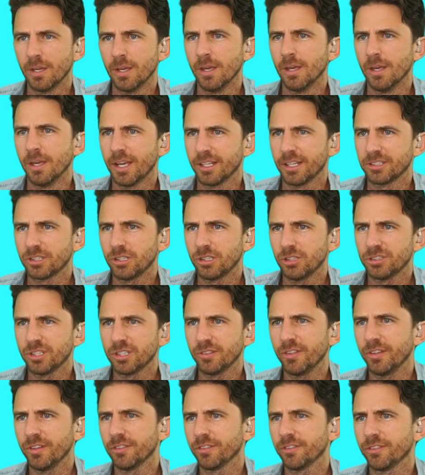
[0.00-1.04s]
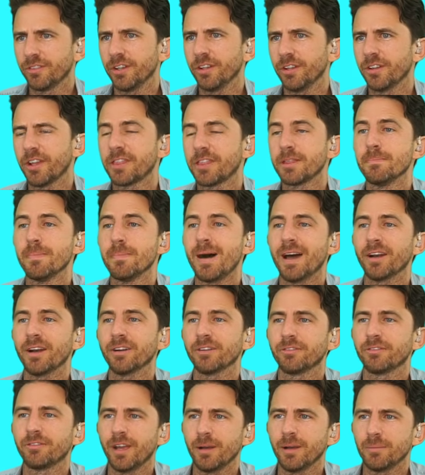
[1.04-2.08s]
exclusively revealed that the
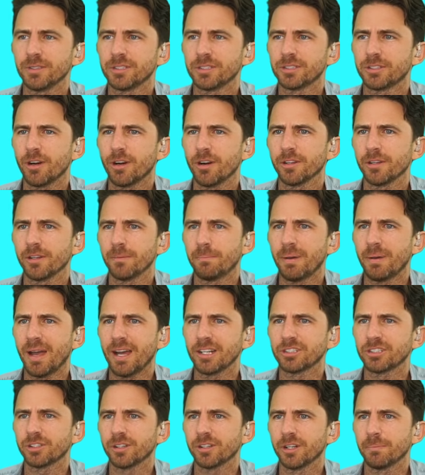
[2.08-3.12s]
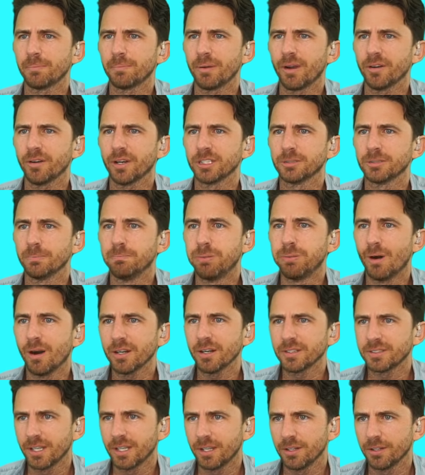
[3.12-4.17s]
modern family star and the Bachelor in Paradise
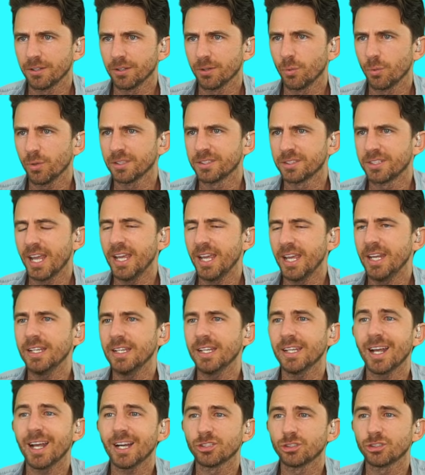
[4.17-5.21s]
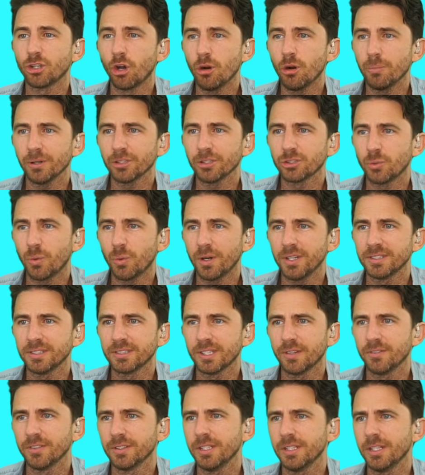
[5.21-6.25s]
bartender were dating in October
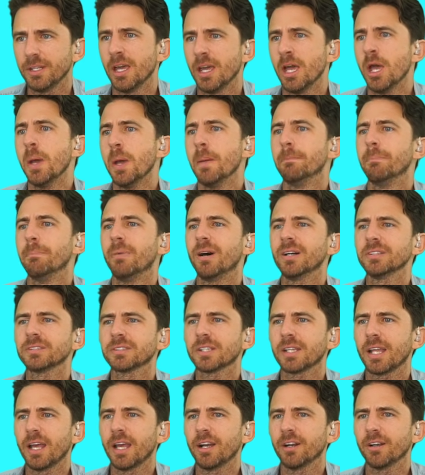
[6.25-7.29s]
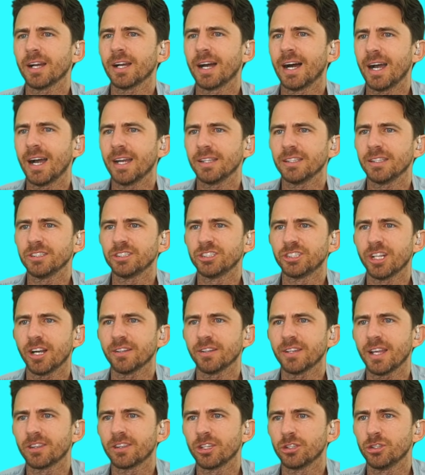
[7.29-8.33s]
2017. Months later, Hyland shared
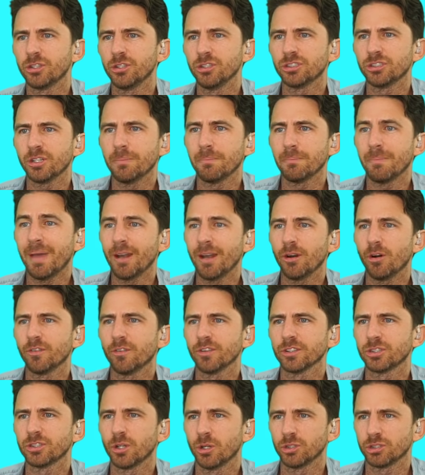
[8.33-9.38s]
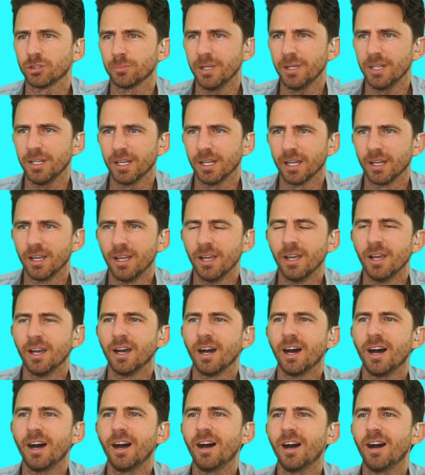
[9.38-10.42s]
that the twosome met over social media.
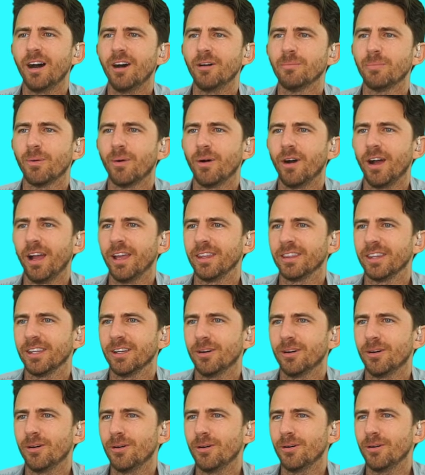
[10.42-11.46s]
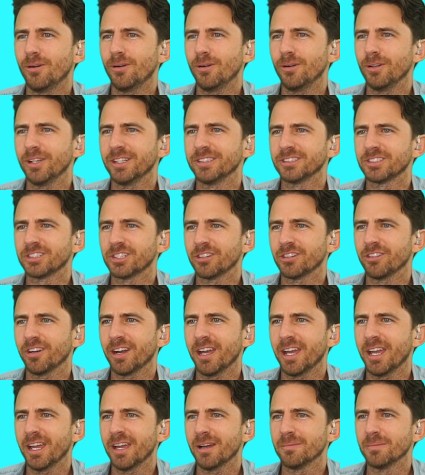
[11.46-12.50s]
Oh boy, the old
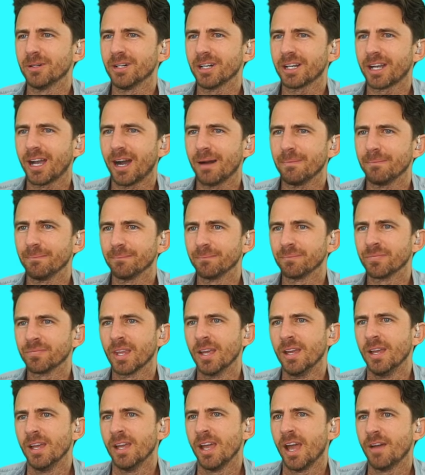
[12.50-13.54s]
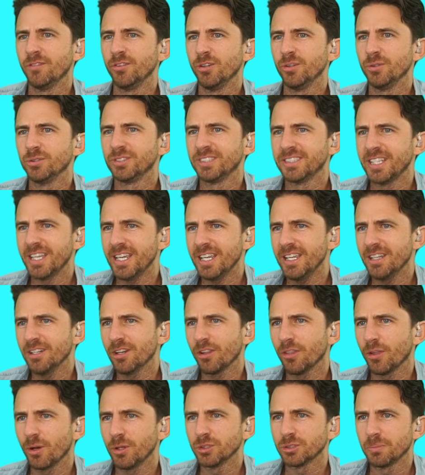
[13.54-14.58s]
Instagram hookup. Have you
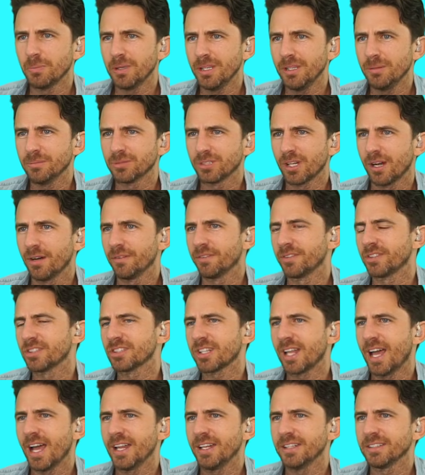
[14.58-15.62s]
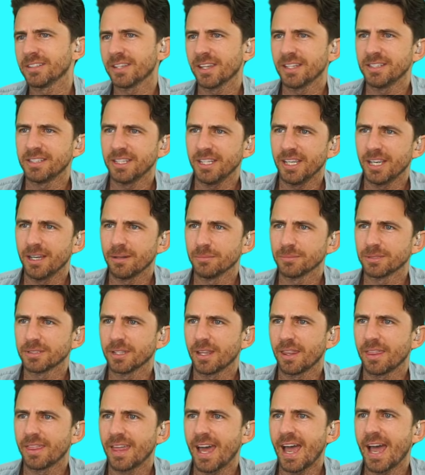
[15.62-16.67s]
seen those memes of slide into the DMs?
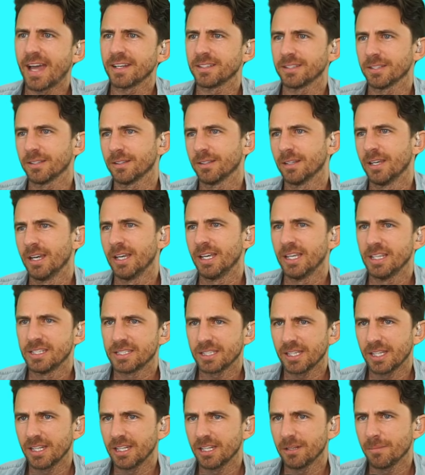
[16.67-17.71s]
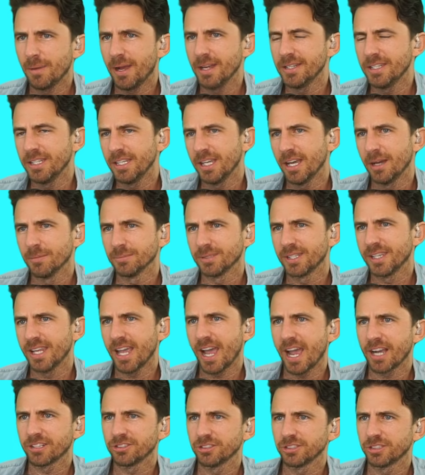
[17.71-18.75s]
That. He slid into my DMs, the
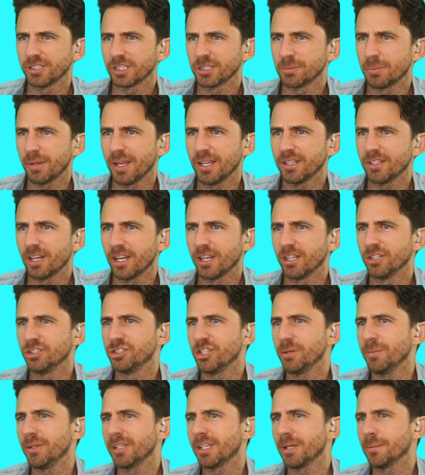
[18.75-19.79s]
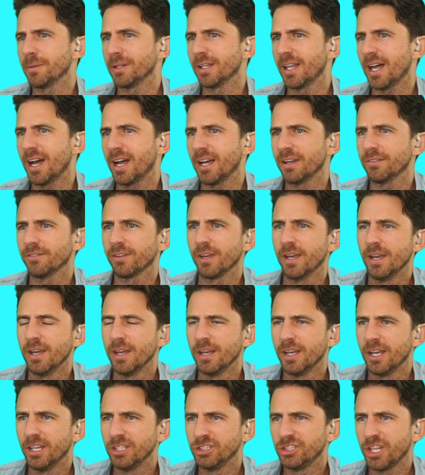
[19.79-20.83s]
actress explained on Jimmy Kimmel Live
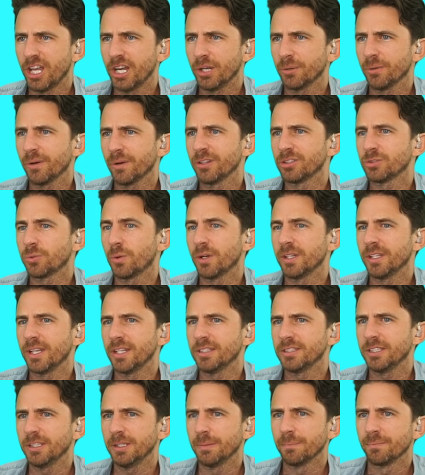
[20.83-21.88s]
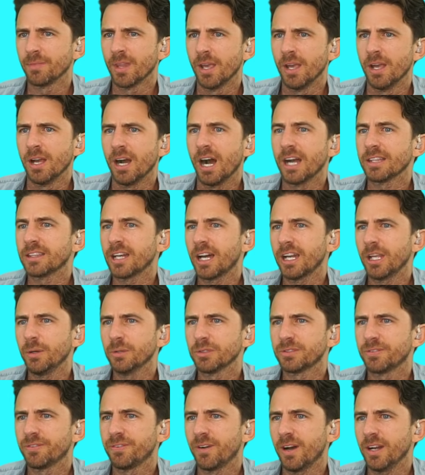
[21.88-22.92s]
in January 2018. I thought he
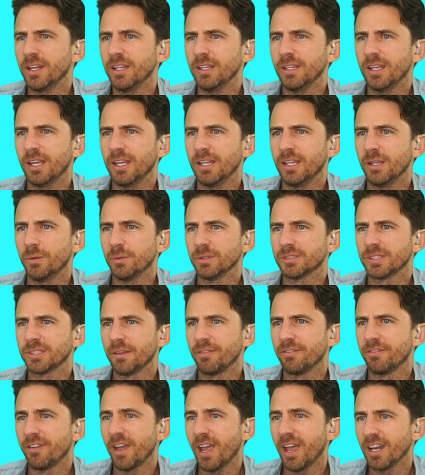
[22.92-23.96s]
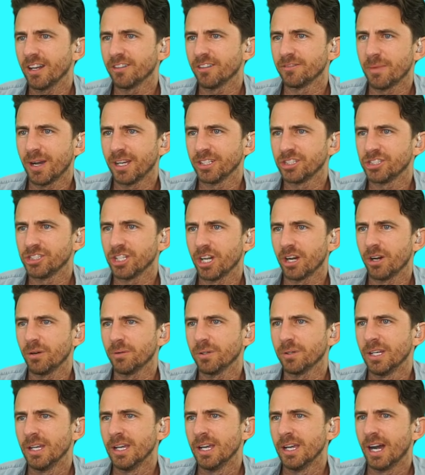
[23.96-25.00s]
was funny and he was a fan of my
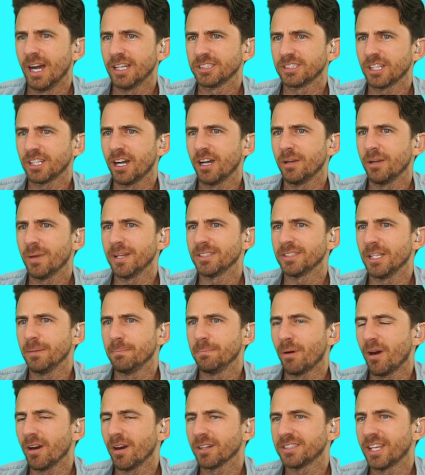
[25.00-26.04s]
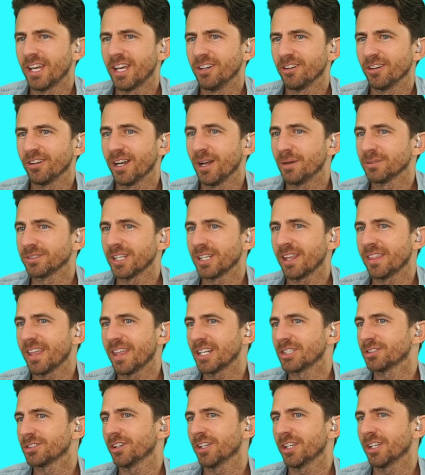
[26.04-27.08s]
show. I saw him as the bartender and I was like,
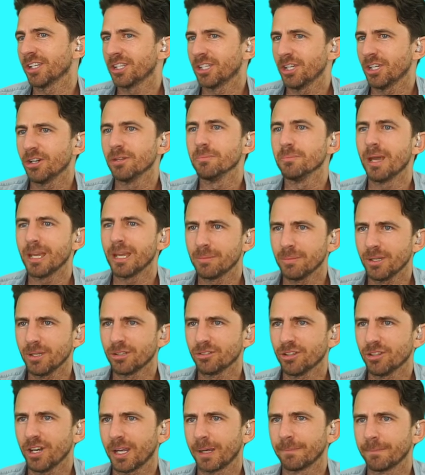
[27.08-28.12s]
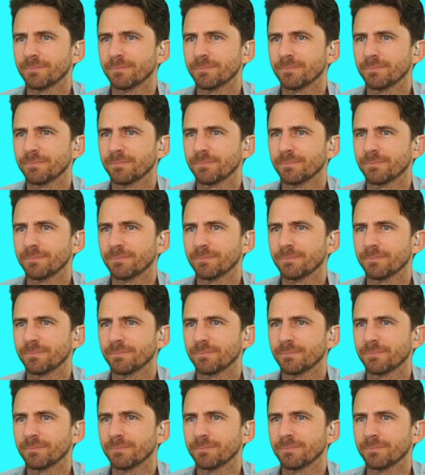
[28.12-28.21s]
that's really cute. Make me a drink.